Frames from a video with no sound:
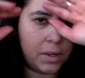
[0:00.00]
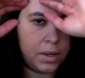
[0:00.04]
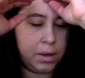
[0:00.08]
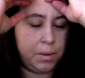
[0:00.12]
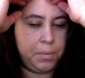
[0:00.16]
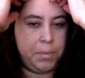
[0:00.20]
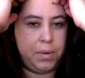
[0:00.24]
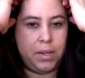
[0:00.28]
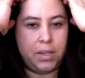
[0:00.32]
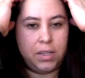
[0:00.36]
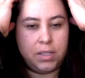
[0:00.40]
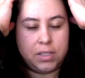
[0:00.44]

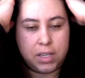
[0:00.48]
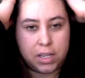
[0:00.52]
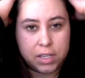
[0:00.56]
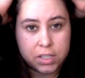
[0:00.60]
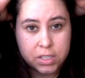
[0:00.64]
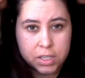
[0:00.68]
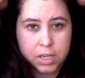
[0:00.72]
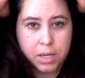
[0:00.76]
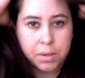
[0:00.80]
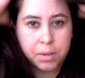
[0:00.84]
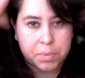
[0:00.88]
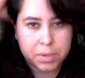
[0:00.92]
I'm going to
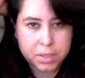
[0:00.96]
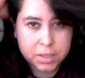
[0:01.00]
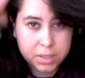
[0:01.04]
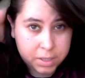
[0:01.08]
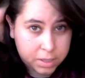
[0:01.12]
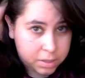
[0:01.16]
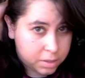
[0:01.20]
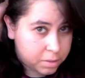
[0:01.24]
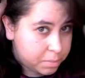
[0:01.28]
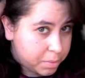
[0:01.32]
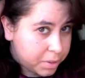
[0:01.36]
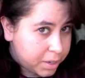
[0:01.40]
touch it up a
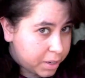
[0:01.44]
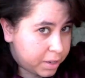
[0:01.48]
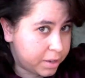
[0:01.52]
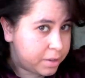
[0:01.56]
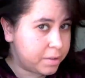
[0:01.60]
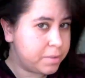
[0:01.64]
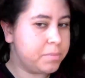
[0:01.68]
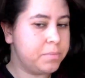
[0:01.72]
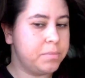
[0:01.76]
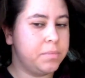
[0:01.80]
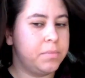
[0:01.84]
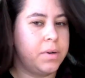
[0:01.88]
little
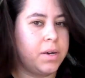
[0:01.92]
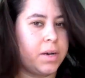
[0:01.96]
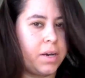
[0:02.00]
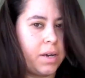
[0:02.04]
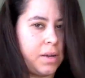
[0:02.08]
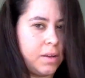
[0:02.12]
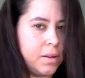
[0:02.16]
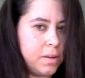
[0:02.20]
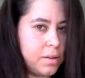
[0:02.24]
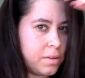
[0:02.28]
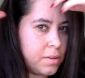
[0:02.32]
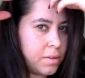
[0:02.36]
bit,
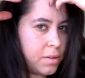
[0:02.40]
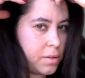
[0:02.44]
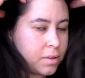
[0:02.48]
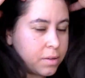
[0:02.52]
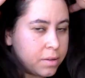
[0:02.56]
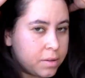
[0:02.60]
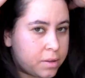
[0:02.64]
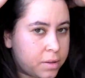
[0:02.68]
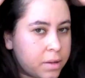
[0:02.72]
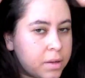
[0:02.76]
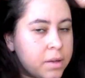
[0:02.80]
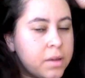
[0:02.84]
but
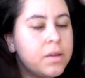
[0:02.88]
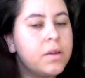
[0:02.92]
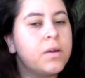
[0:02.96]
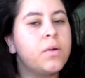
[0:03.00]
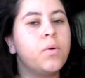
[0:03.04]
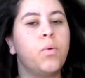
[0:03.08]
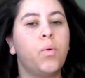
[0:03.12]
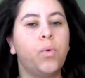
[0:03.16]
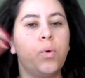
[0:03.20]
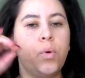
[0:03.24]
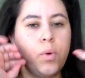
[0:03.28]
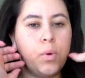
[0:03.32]

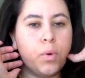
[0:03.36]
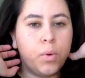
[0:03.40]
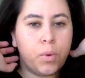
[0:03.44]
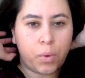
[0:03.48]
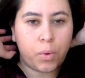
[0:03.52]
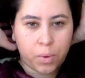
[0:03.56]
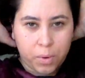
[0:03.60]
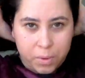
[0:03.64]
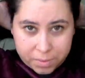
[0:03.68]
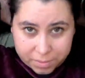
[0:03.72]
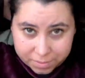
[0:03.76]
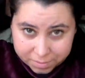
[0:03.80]
whew,